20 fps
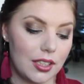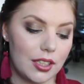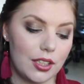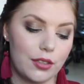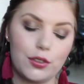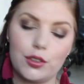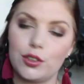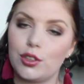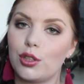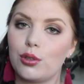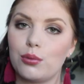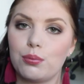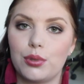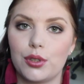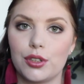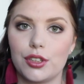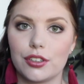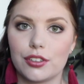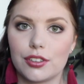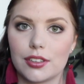if you don't
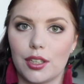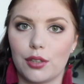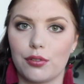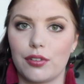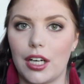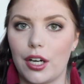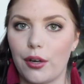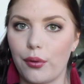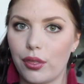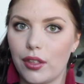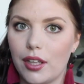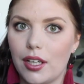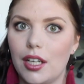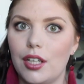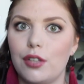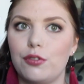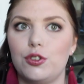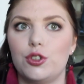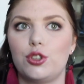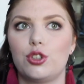put yourself out
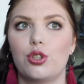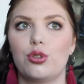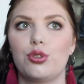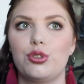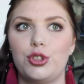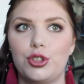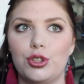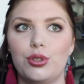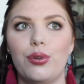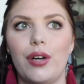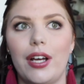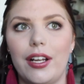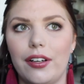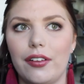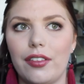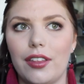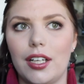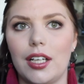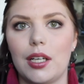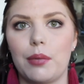there, if you don't do
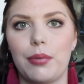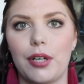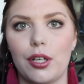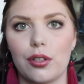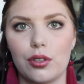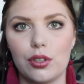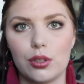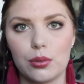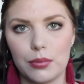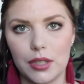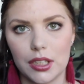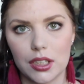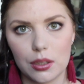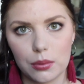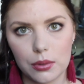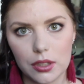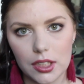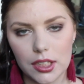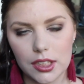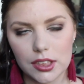anything about your
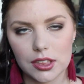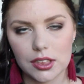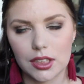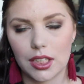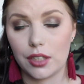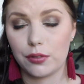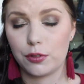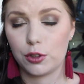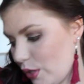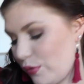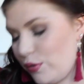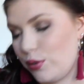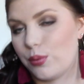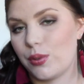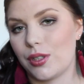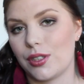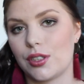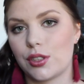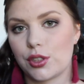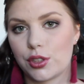makeup collection, and if you
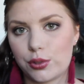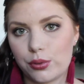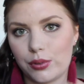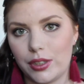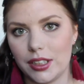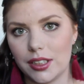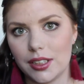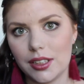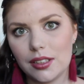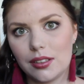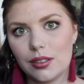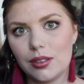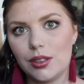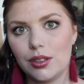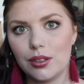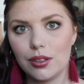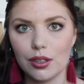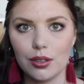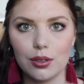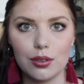want to shrink it,
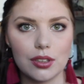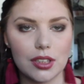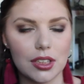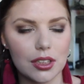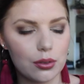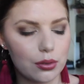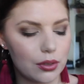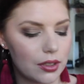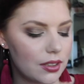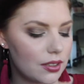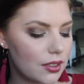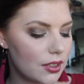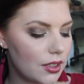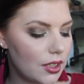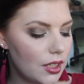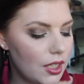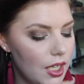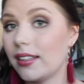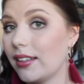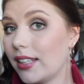you know, decrease
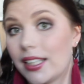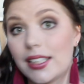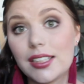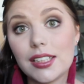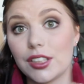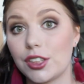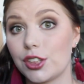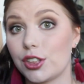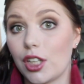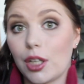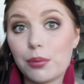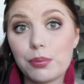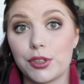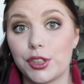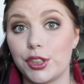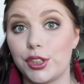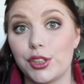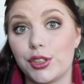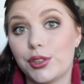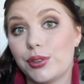it, then it's up
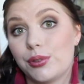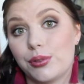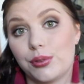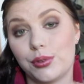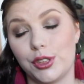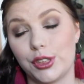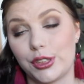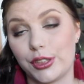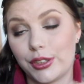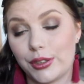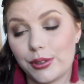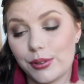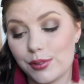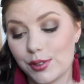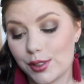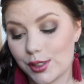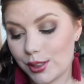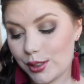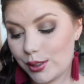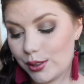to you, you know?
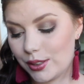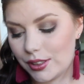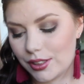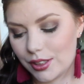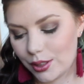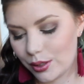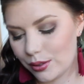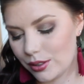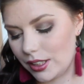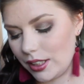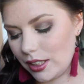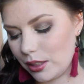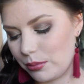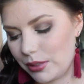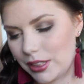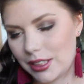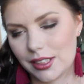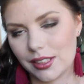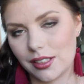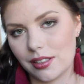So the only
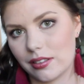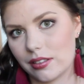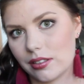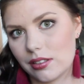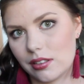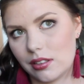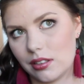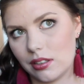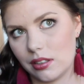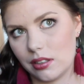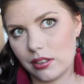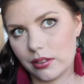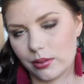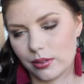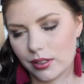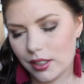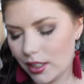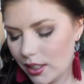limit is you.